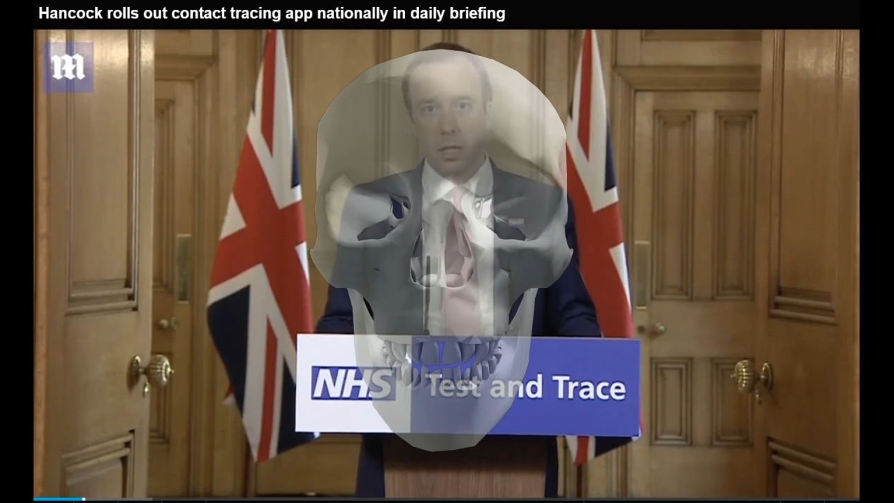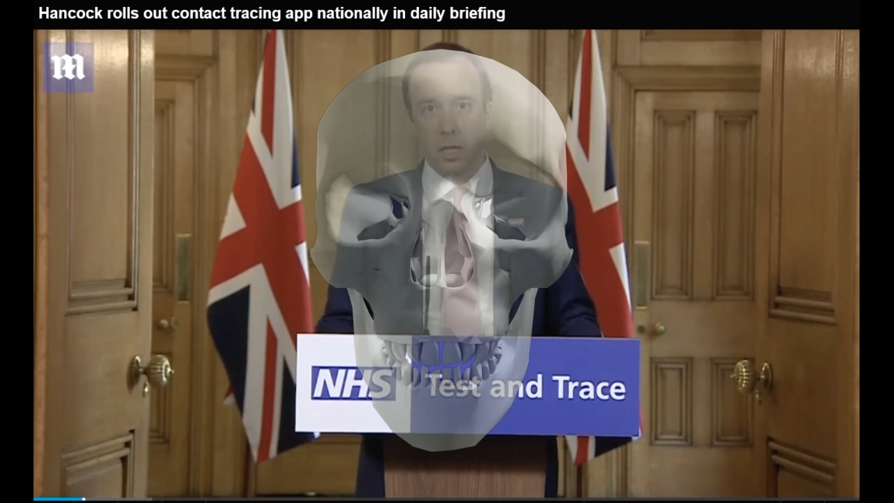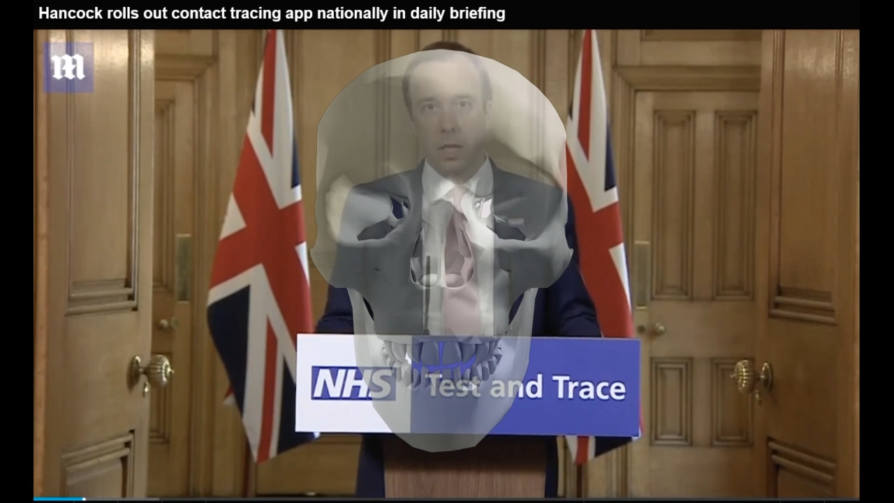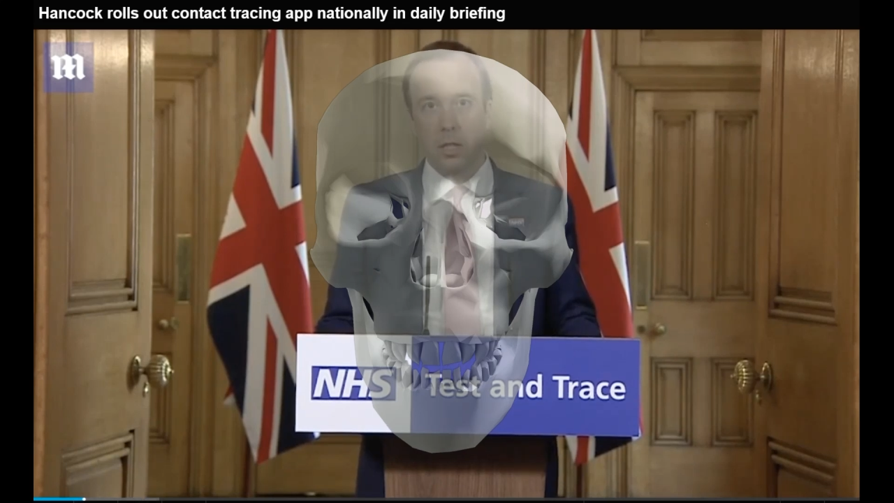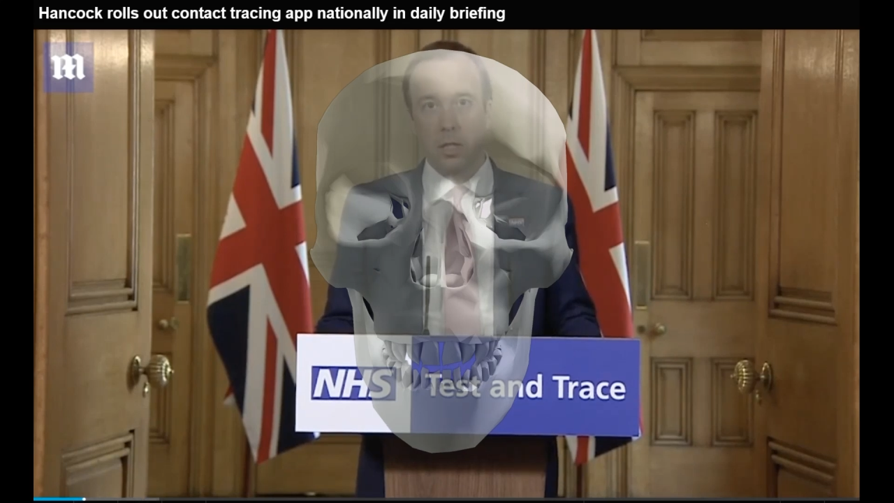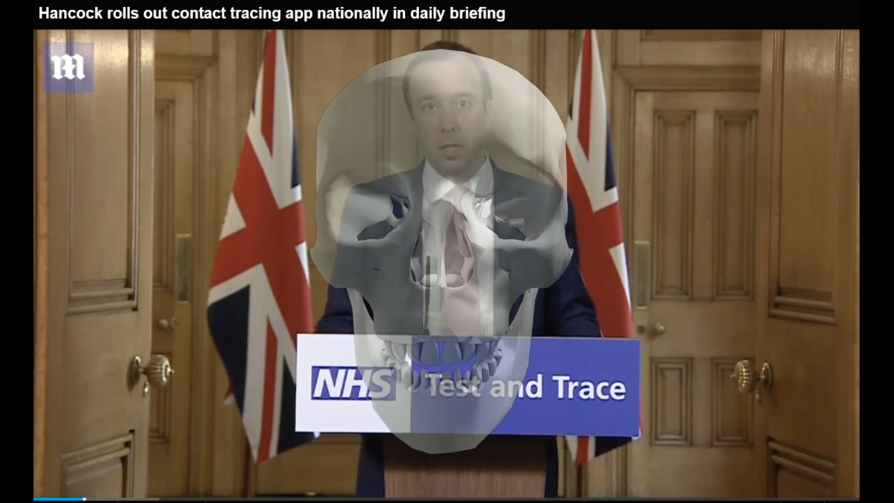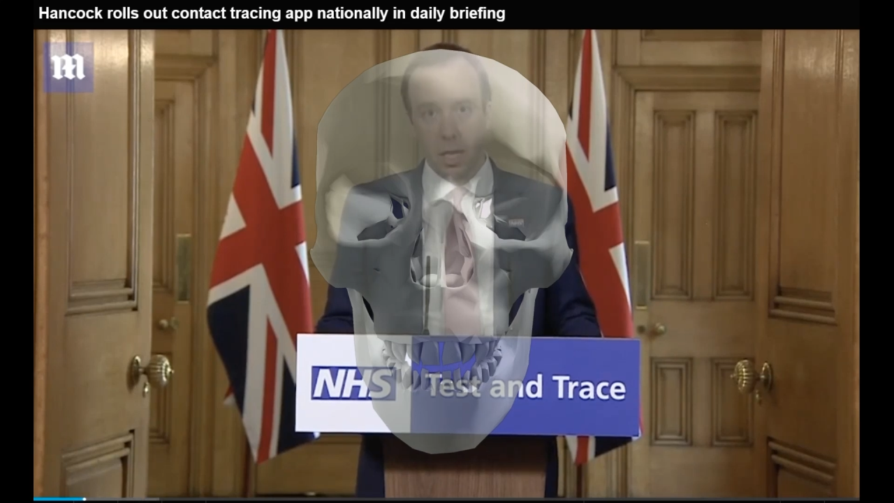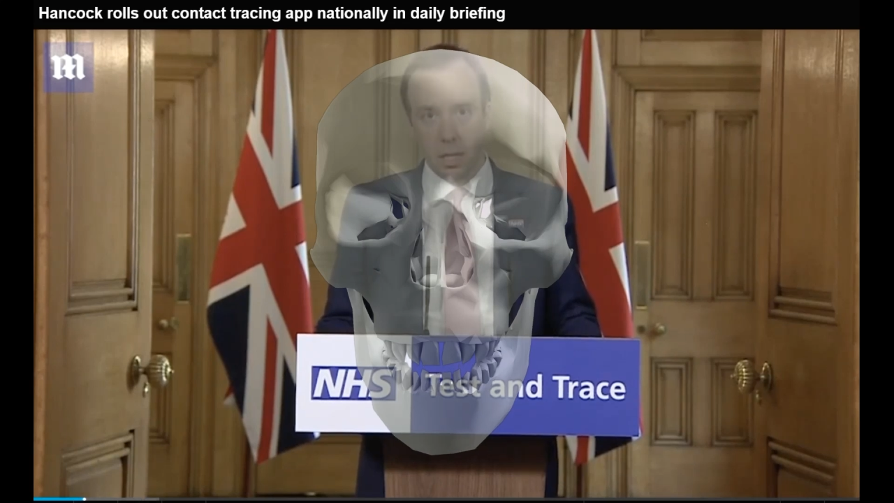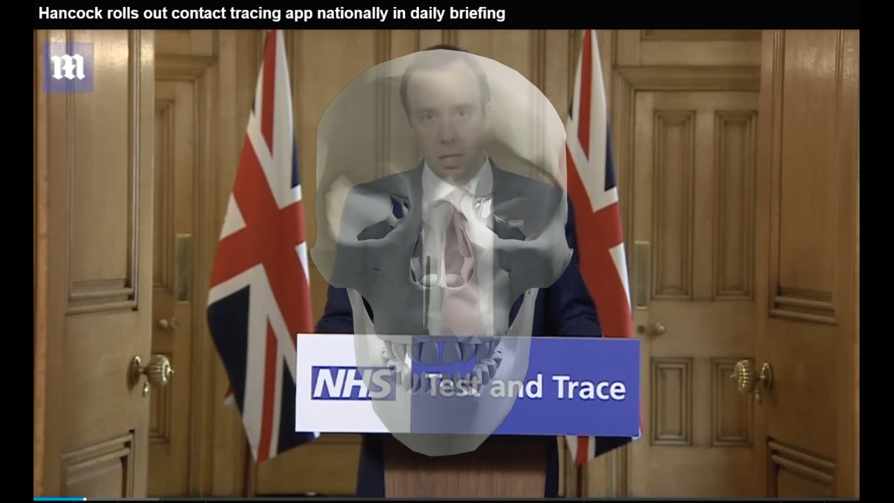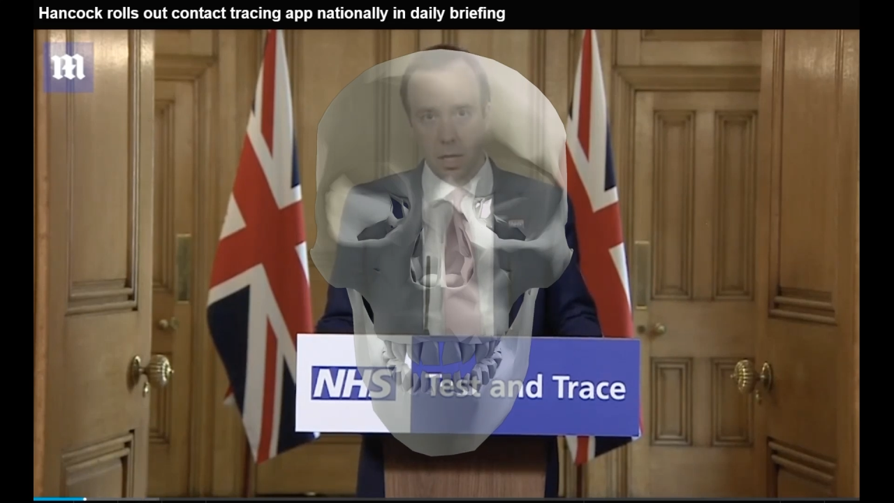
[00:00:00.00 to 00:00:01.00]
tests
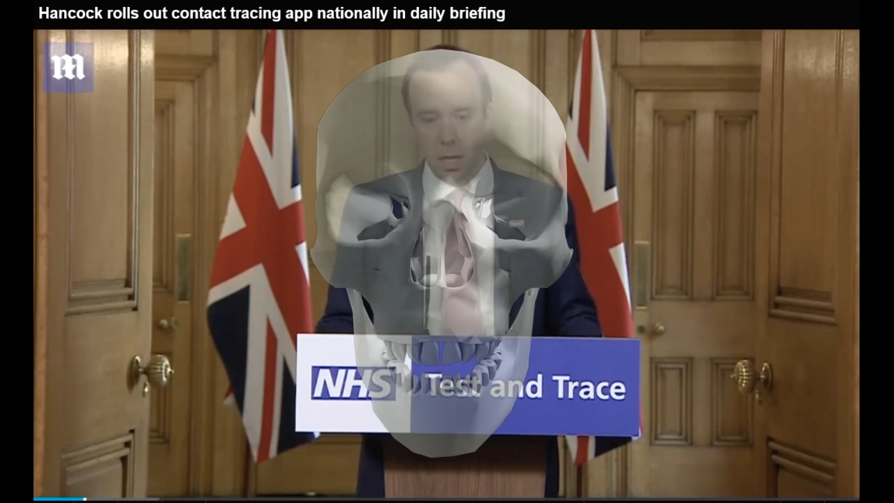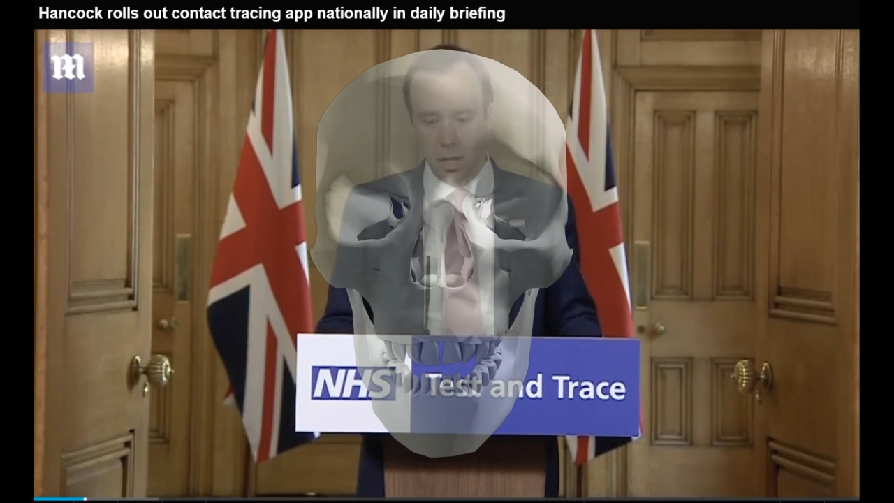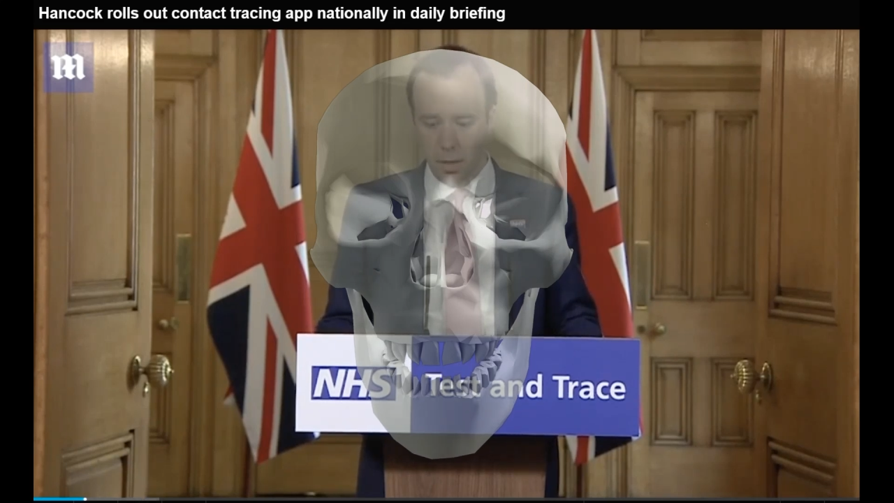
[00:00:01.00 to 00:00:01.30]
yesterday.